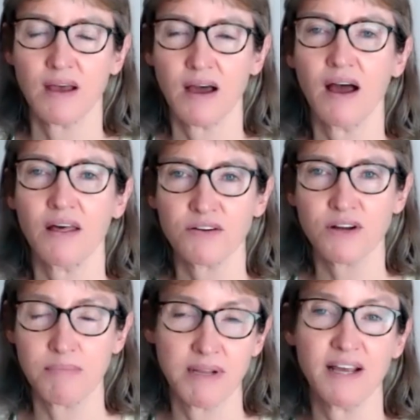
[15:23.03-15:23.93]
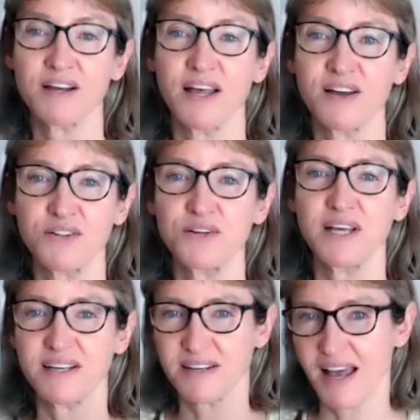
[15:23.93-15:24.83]
other companies,
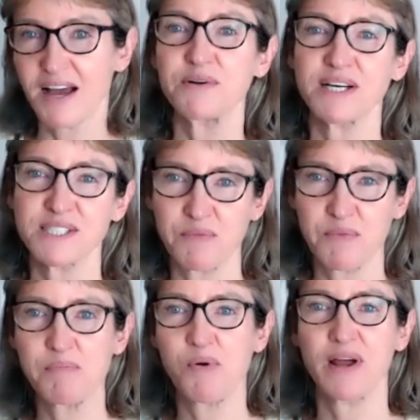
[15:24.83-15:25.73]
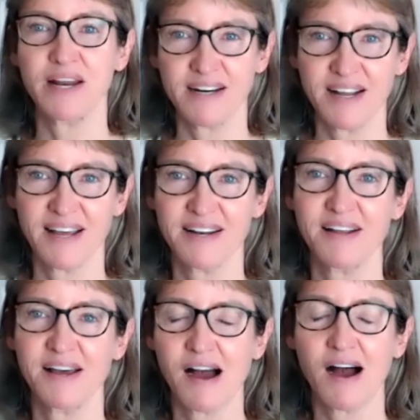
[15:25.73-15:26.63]
including Equinix at one point
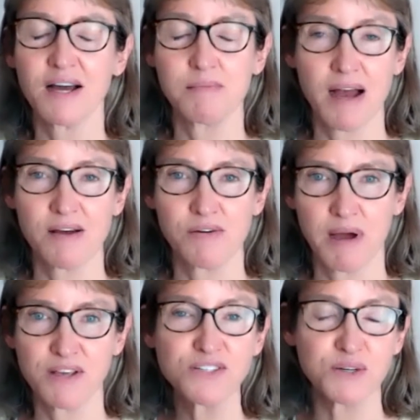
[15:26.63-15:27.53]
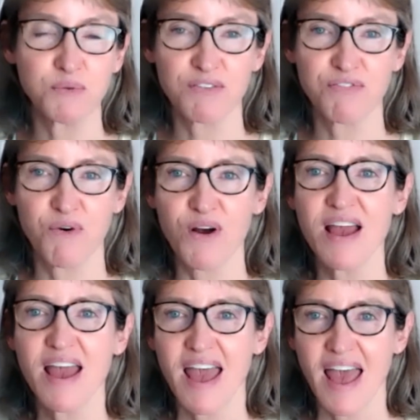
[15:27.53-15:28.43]
and Akamai, whom I used to work for,
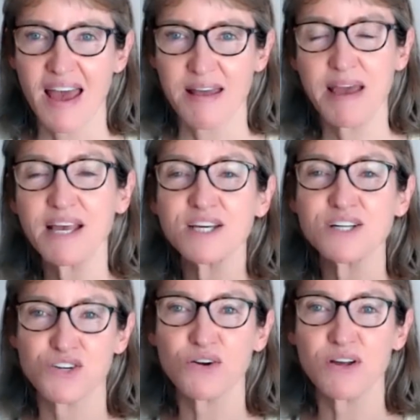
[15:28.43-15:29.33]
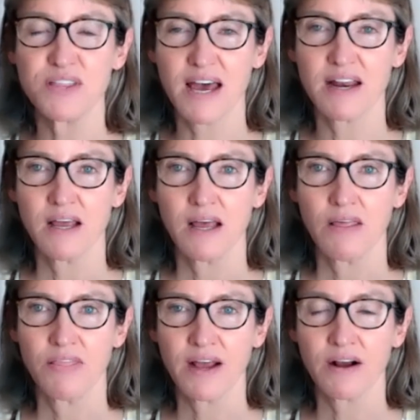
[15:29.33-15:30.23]
and making sure that
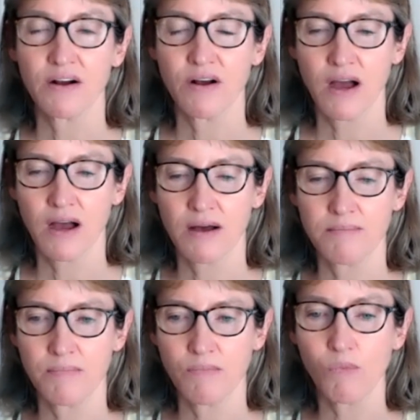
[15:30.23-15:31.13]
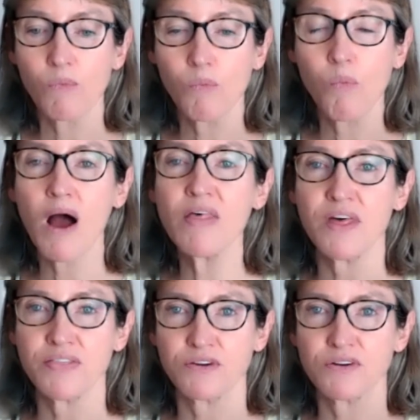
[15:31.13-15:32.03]
they're one,
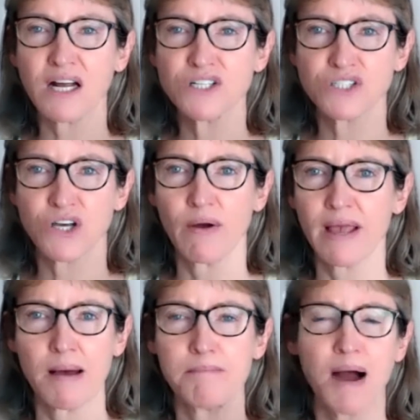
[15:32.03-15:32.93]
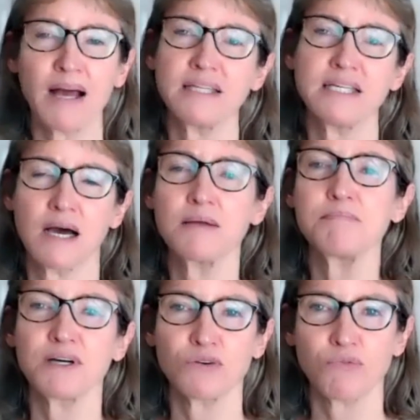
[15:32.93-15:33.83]
that they're not just going out and buying these
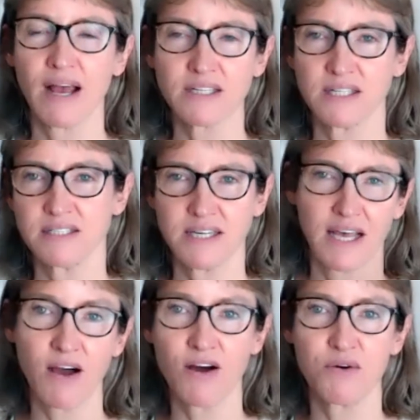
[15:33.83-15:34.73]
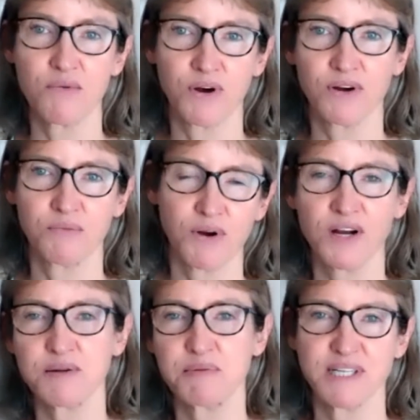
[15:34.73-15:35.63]
unbundled RECs and say, oh, we're
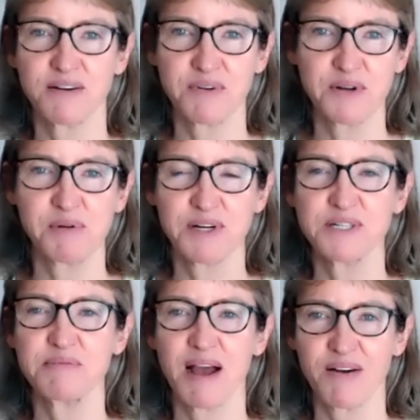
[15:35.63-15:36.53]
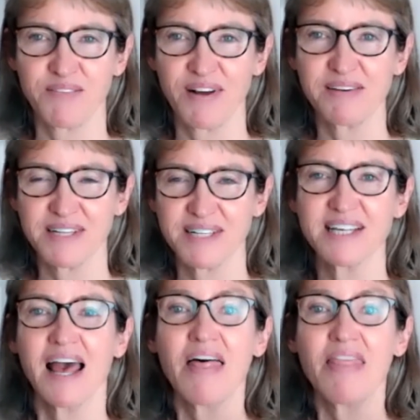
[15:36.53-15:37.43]
100% renewable energy powered, right? Because
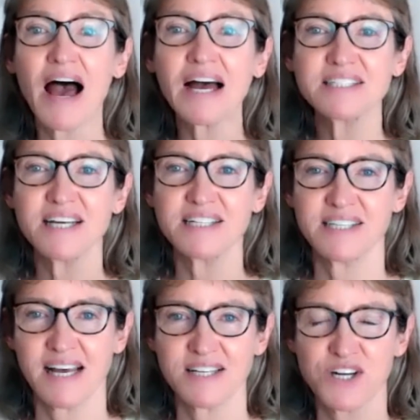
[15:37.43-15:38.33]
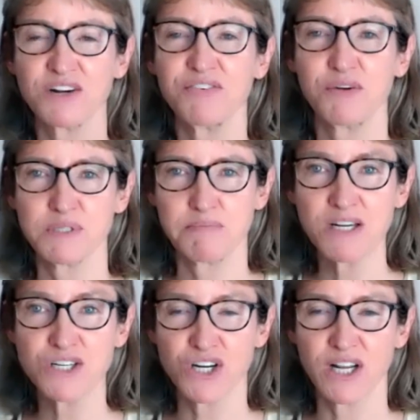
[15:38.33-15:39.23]
that doesn't, as Jennifer was
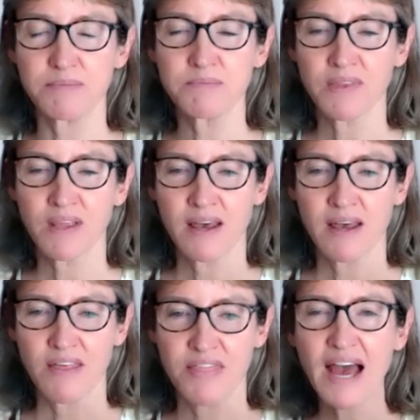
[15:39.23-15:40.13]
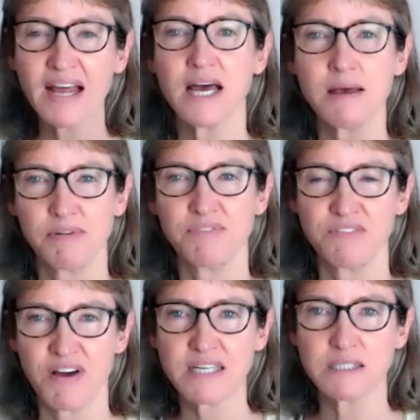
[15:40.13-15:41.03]
mentioning, that type of
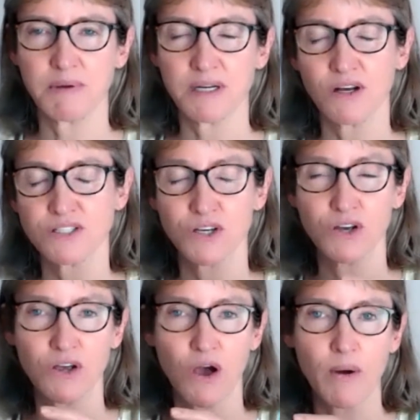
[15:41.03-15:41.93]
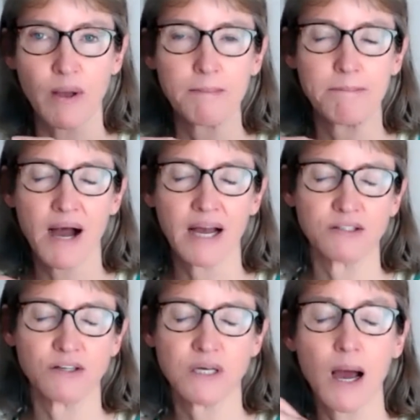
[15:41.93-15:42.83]
investment going and buying
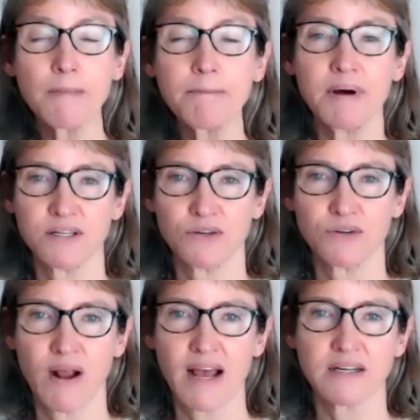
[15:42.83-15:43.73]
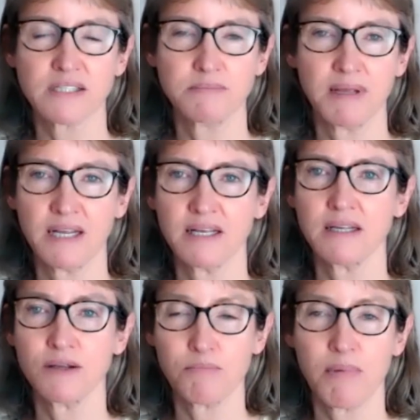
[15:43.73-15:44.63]
those unbundled RECs, meaning
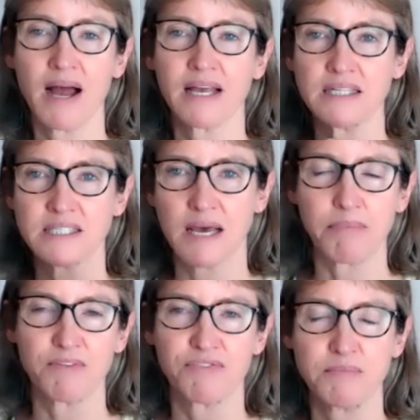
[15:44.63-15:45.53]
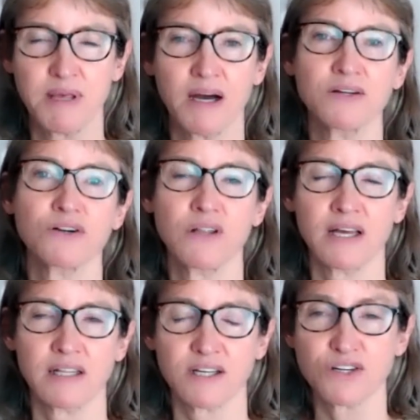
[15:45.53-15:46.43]
you're buying it separate from the
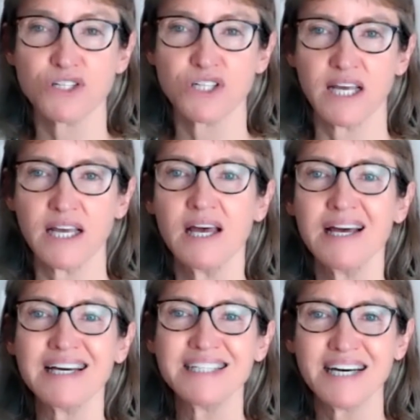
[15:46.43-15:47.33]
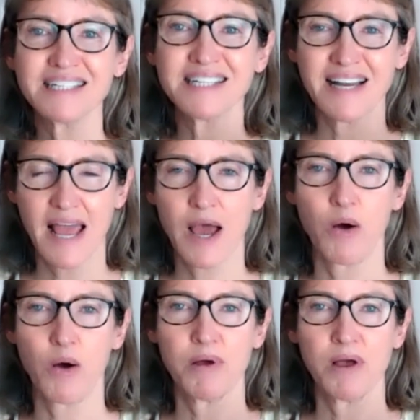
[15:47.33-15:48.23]
underlying electricity, doesn't
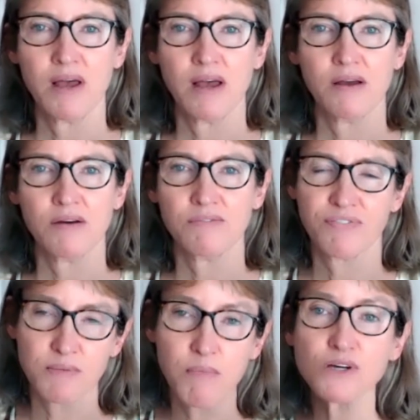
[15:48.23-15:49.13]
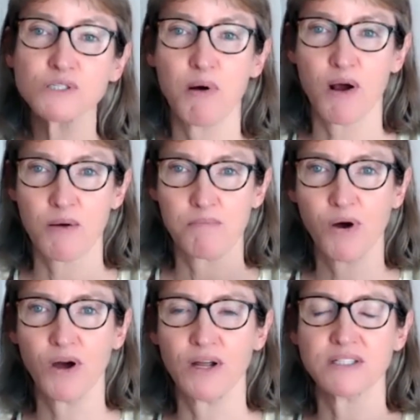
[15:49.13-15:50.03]
help, for the most part,
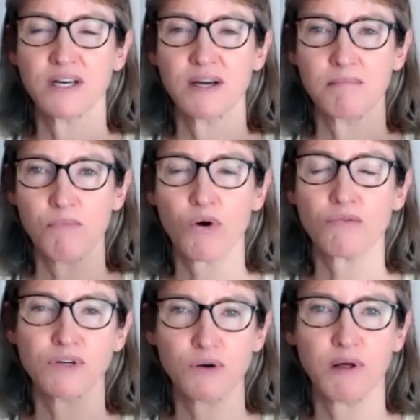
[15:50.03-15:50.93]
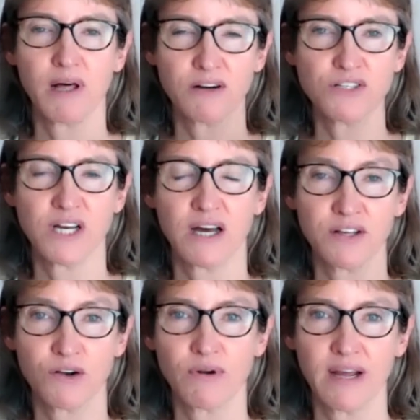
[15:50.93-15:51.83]
put more renewable energy on
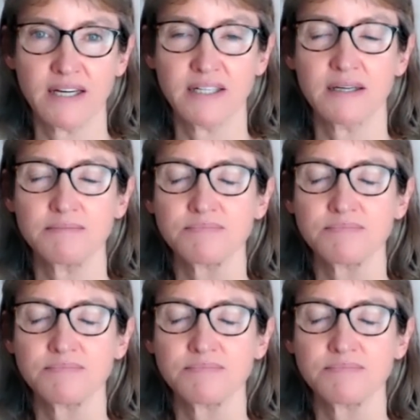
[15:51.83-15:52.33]
the grid.